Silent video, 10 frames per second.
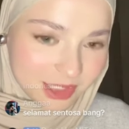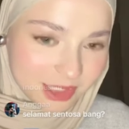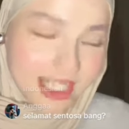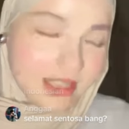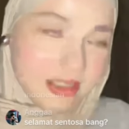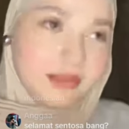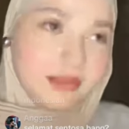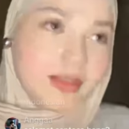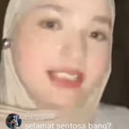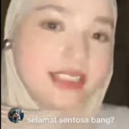Yeah, like
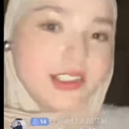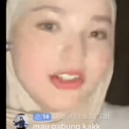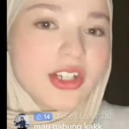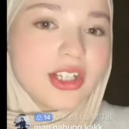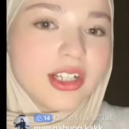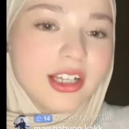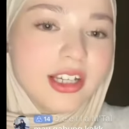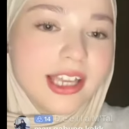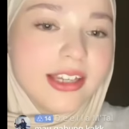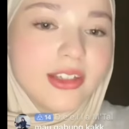Bahasa Indonesia
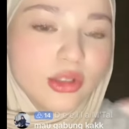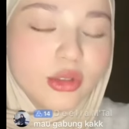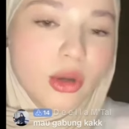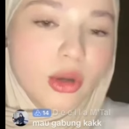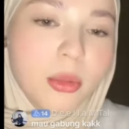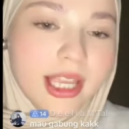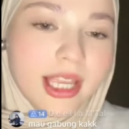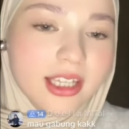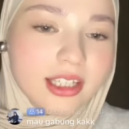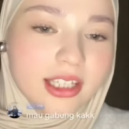in your
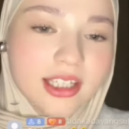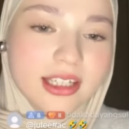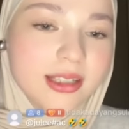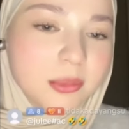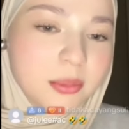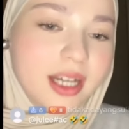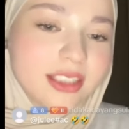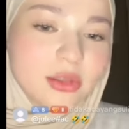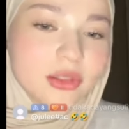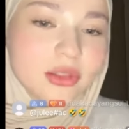way.
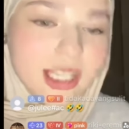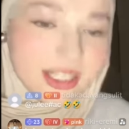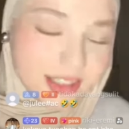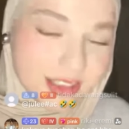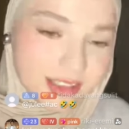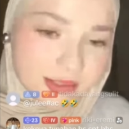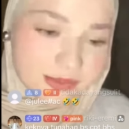Bahasa Tunahan.